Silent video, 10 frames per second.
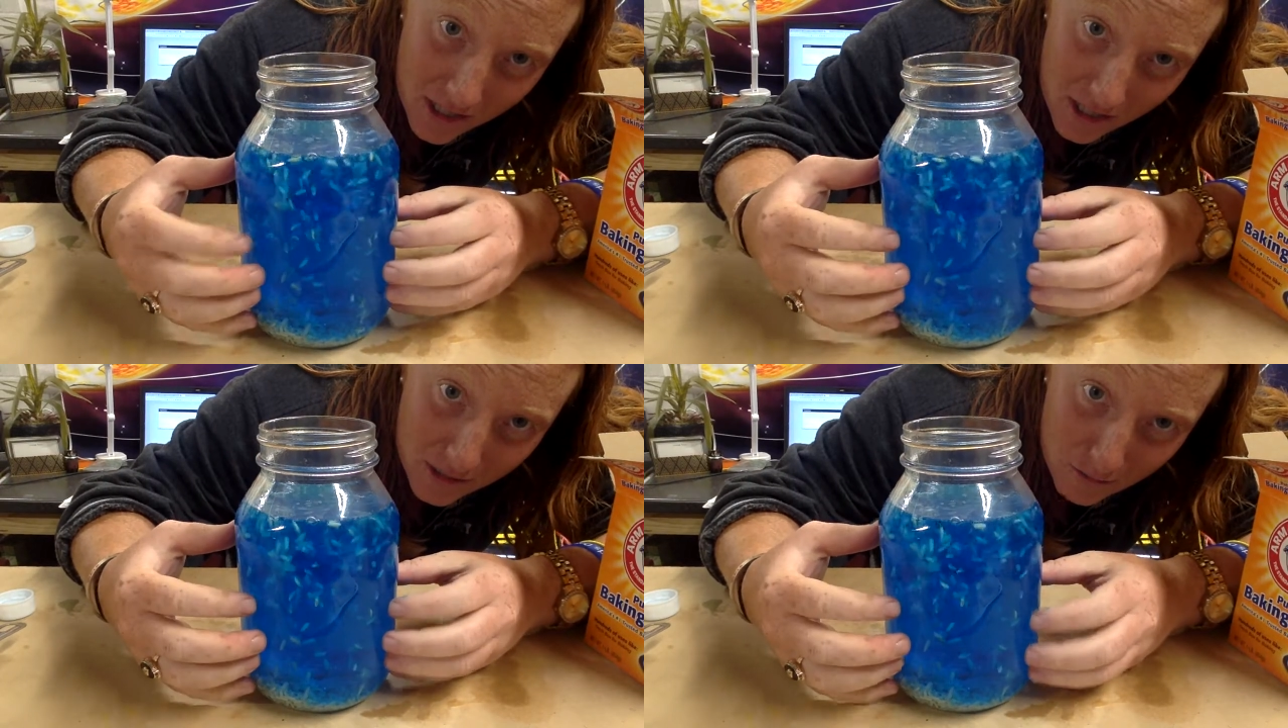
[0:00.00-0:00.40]

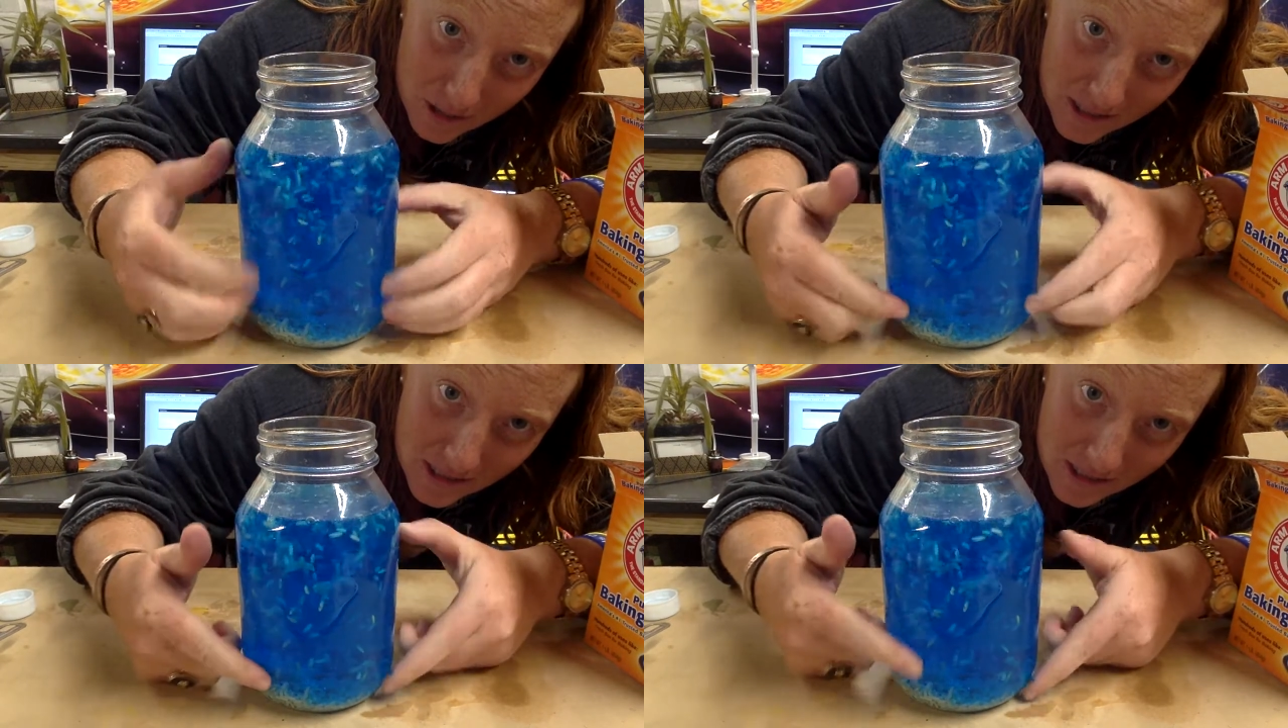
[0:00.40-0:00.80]

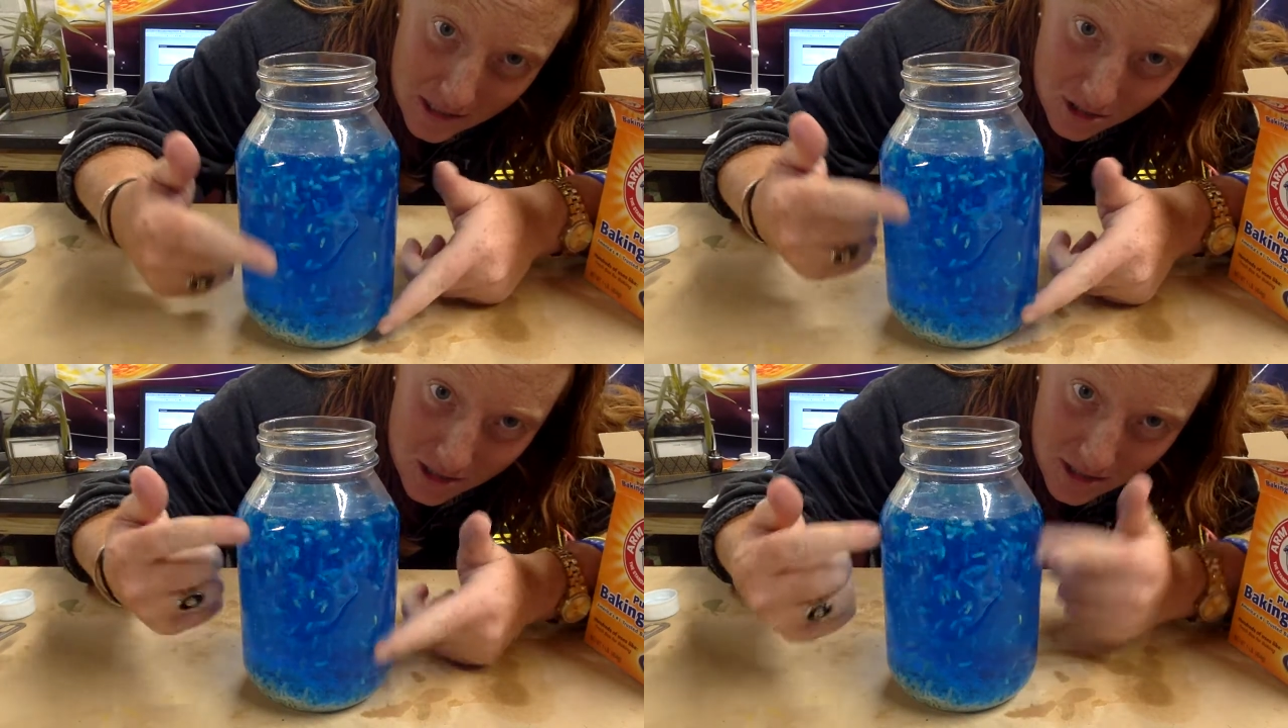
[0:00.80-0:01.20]

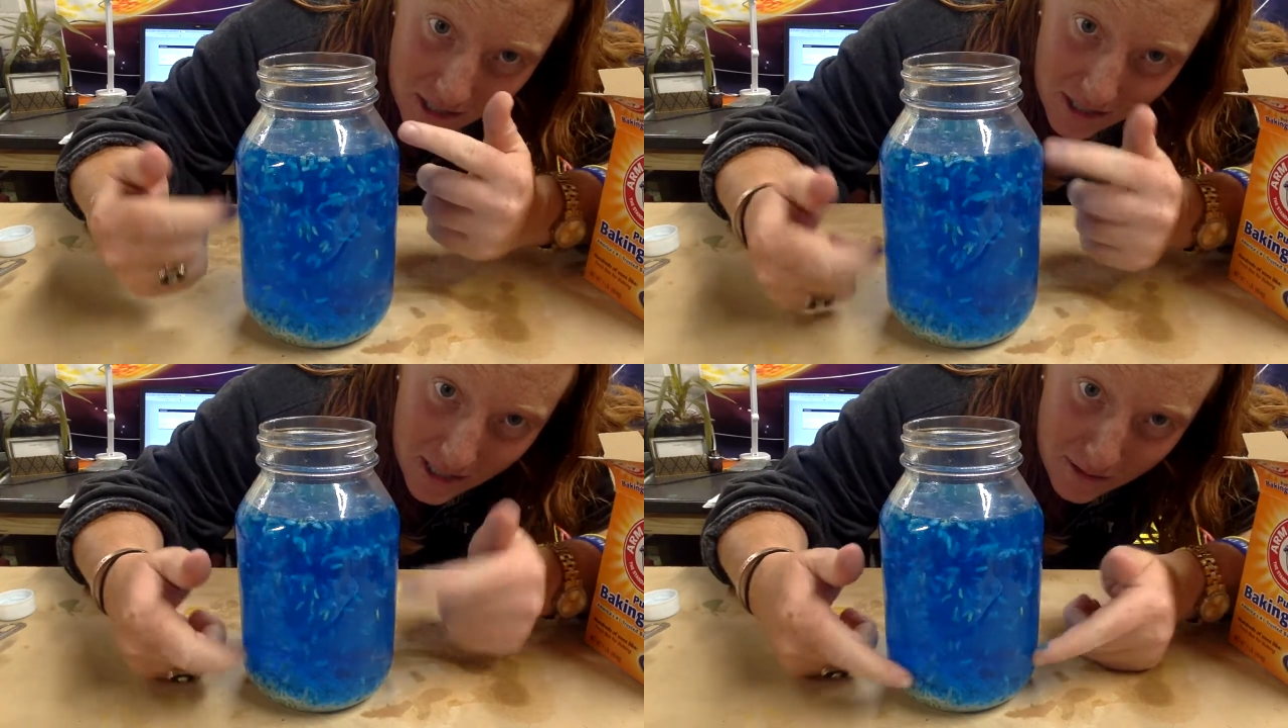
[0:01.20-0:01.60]
ingredients, just
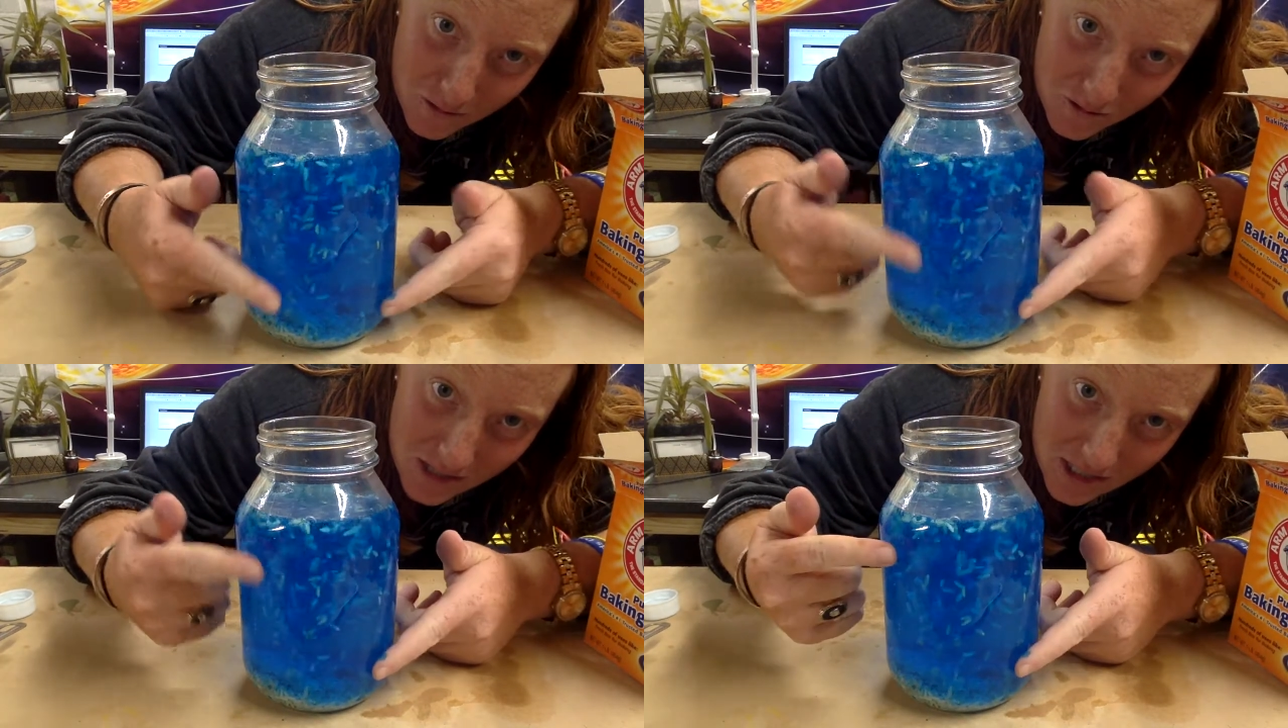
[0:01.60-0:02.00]
like how
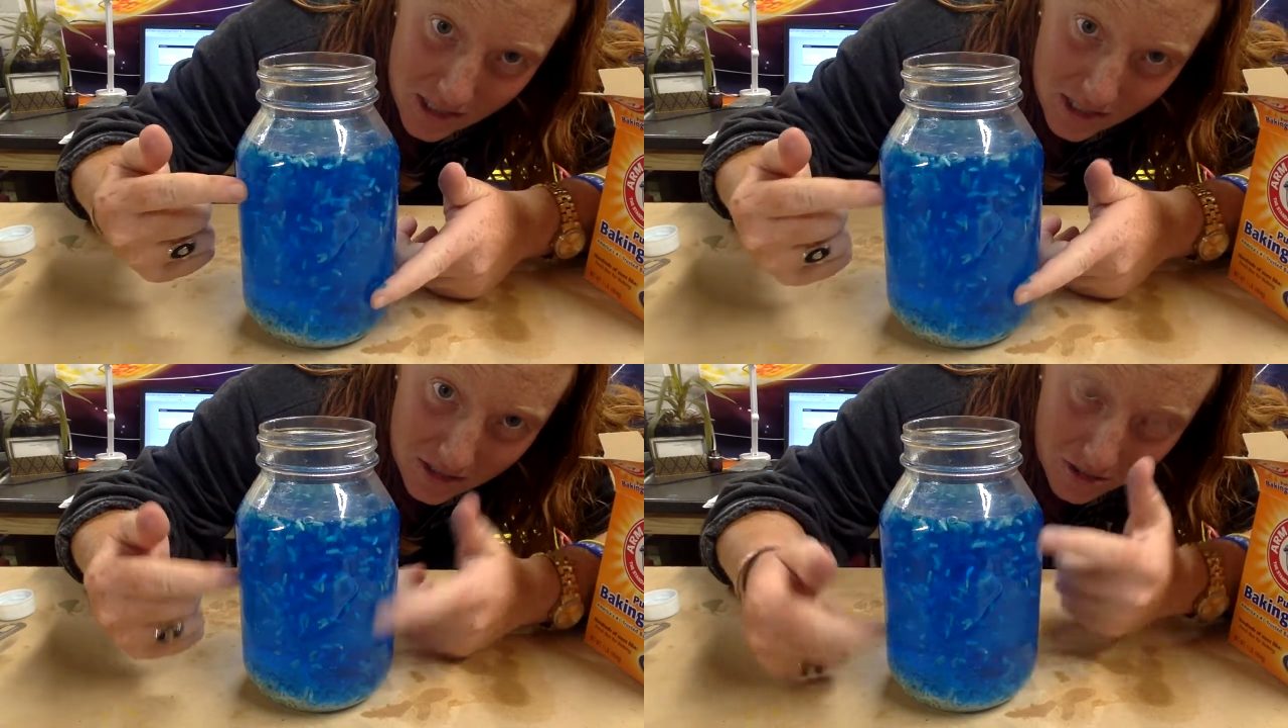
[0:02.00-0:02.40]
you
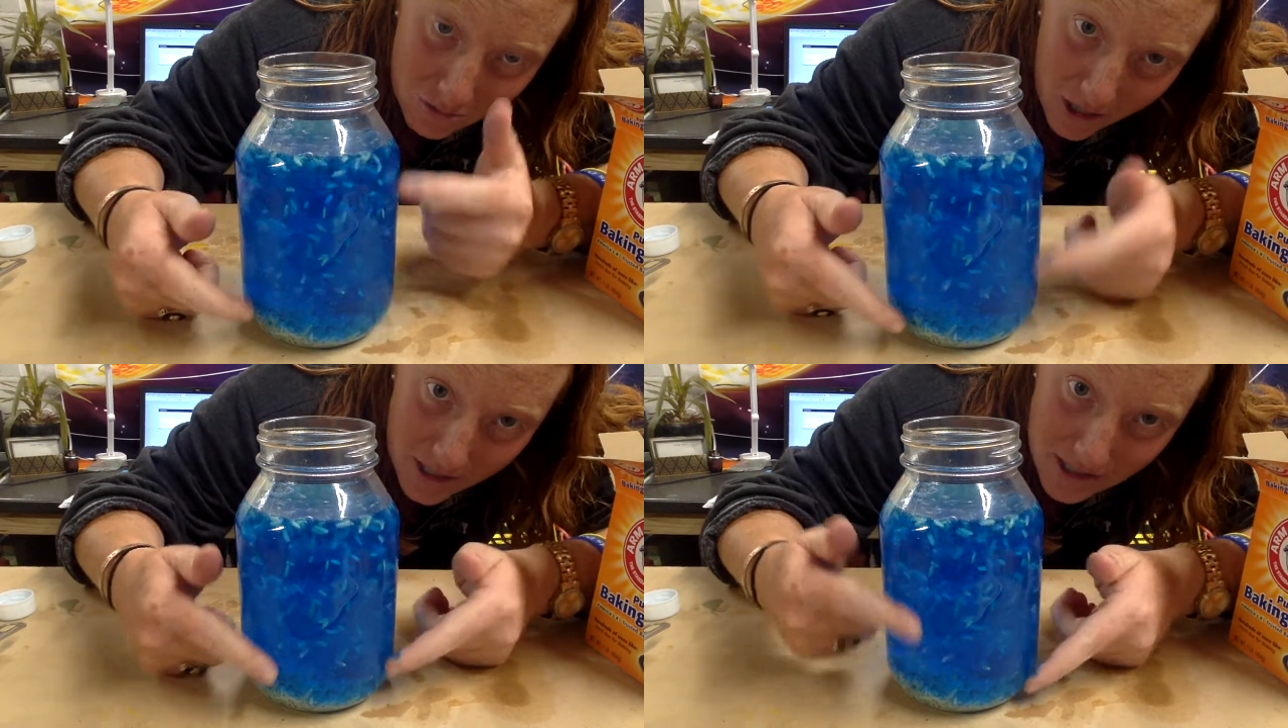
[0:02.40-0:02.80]
see the
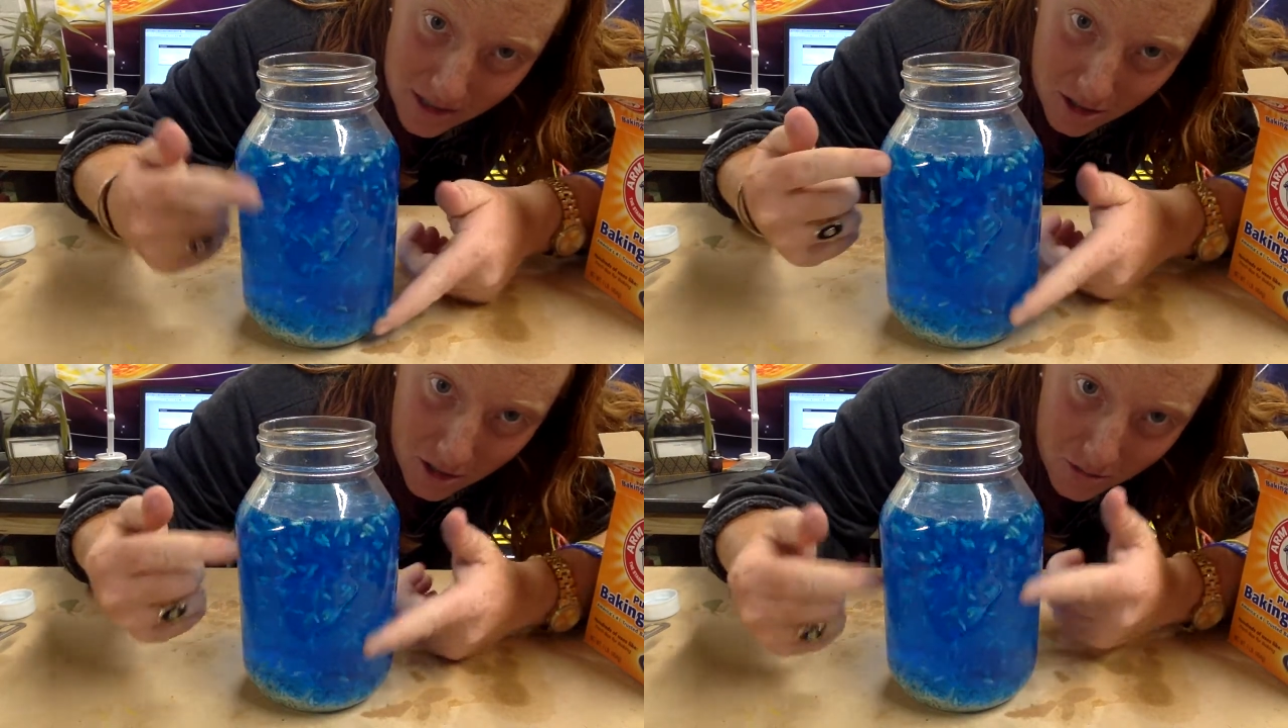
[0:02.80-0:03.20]
rice
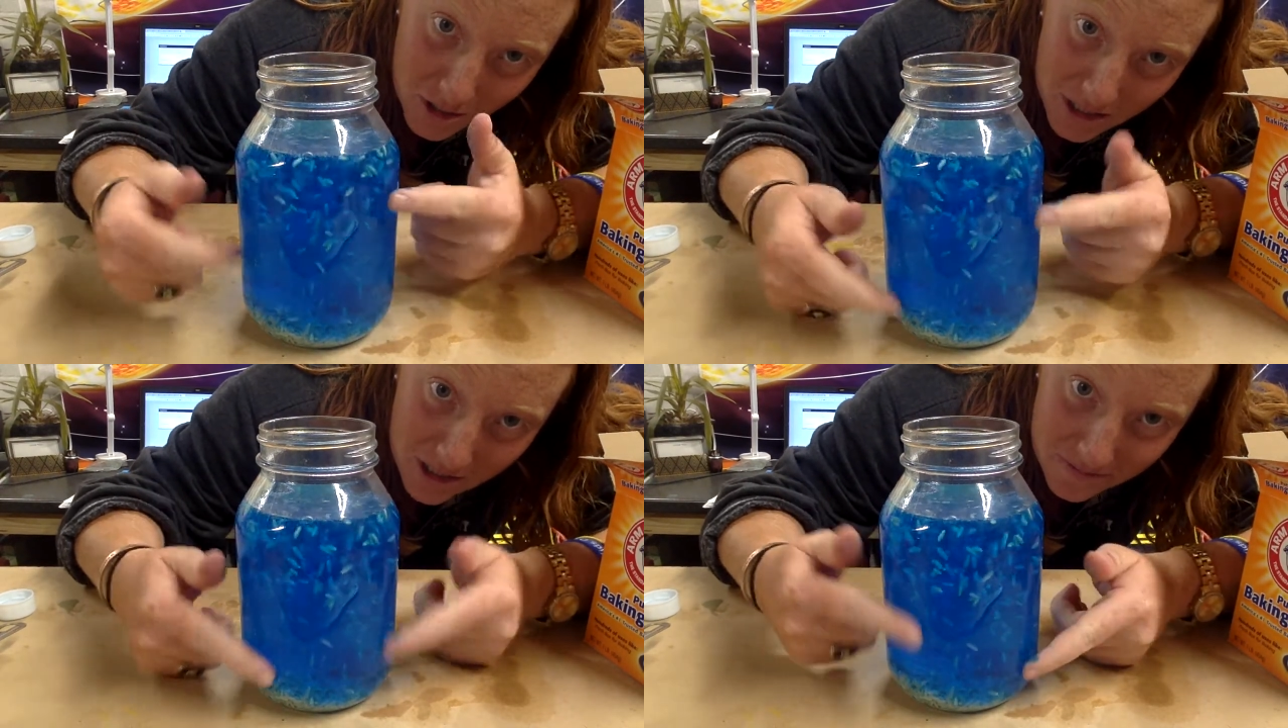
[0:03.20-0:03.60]

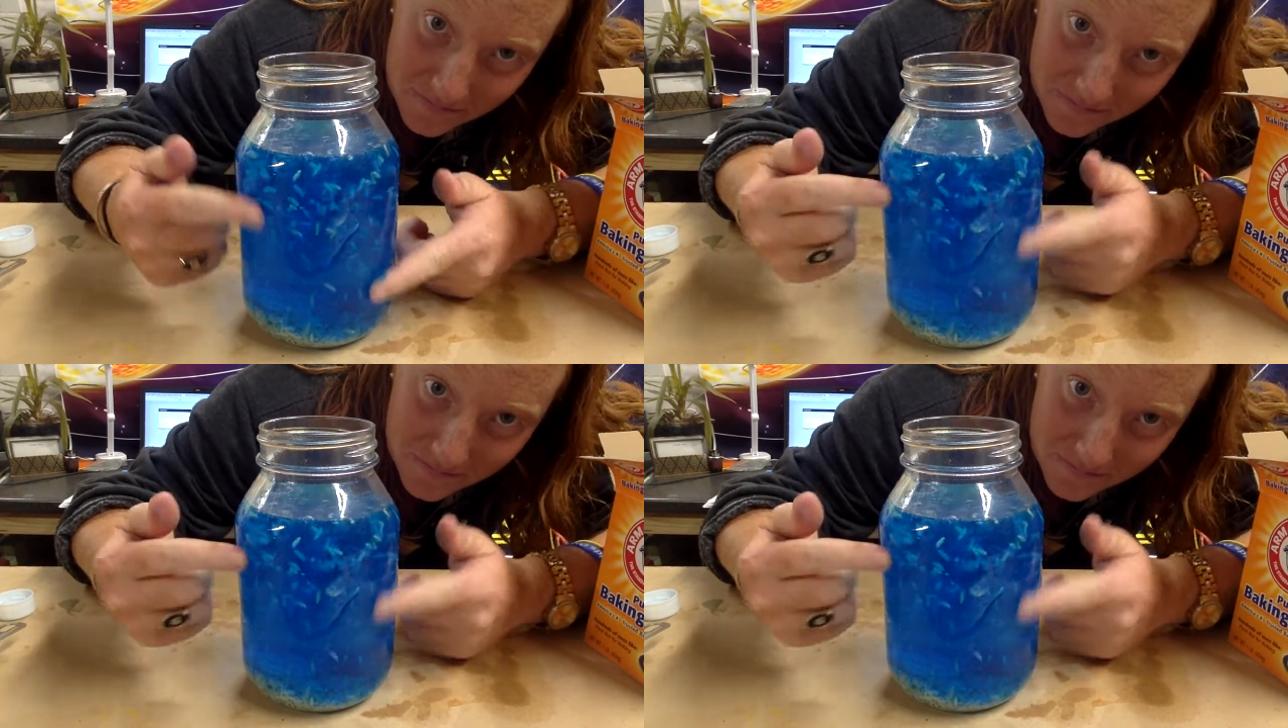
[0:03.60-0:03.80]
going